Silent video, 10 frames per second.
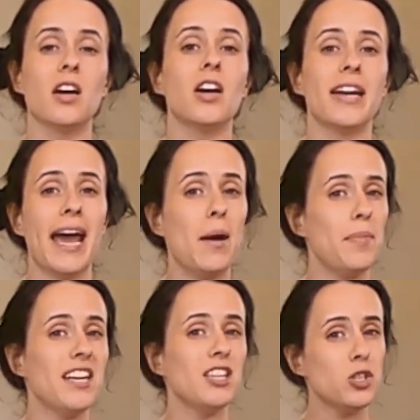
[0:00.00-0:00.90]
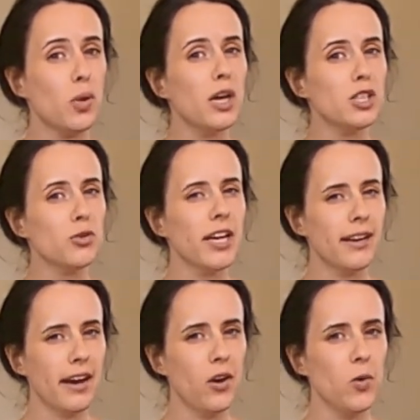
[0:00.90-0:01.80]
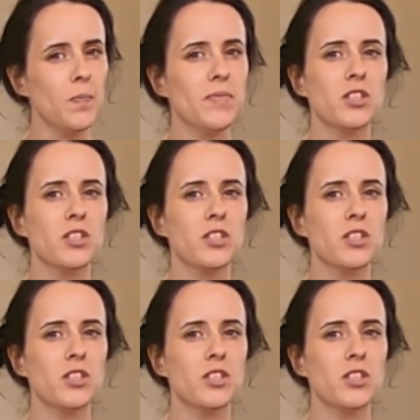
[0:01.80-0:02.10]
aren't happening to us right now.